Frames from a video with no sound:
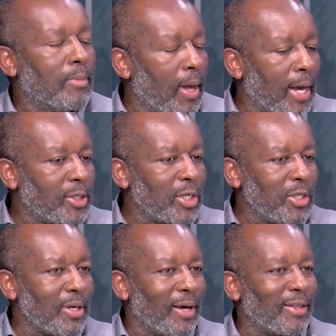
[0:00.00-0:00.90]
As
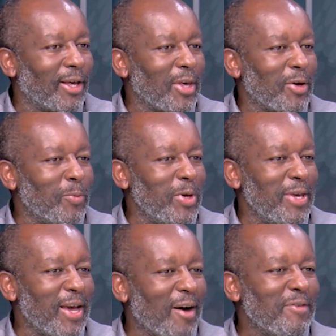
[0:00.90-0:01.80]
I think
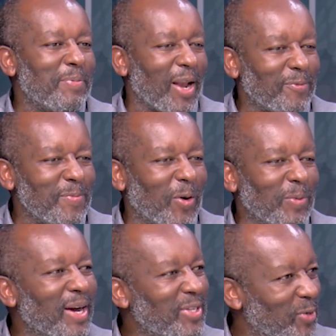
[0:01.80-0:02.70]
we have a platform called
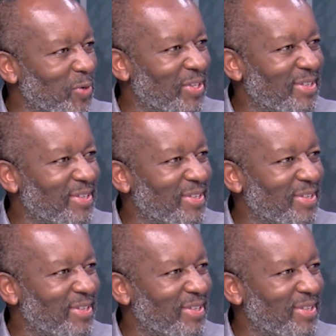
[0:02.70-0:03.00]
My Stocks.